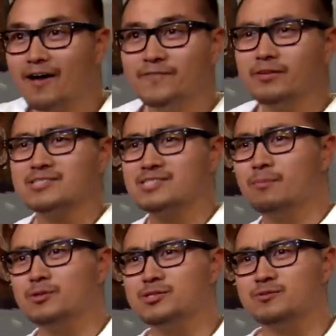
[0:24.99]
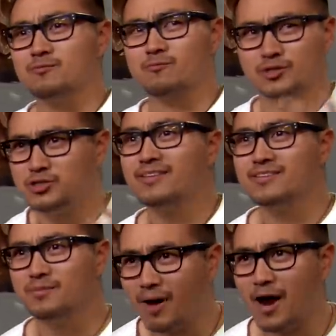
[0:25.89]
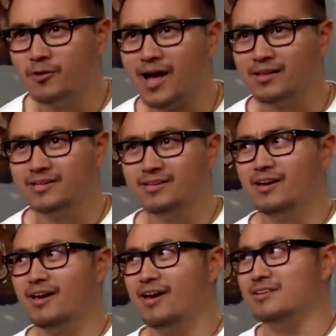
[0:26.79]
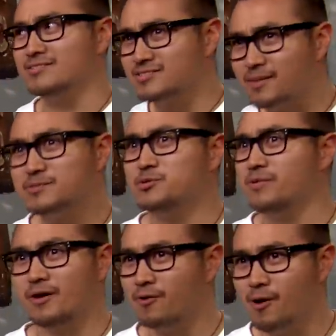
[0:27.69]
I feel like someone's rejected my reality and substituted their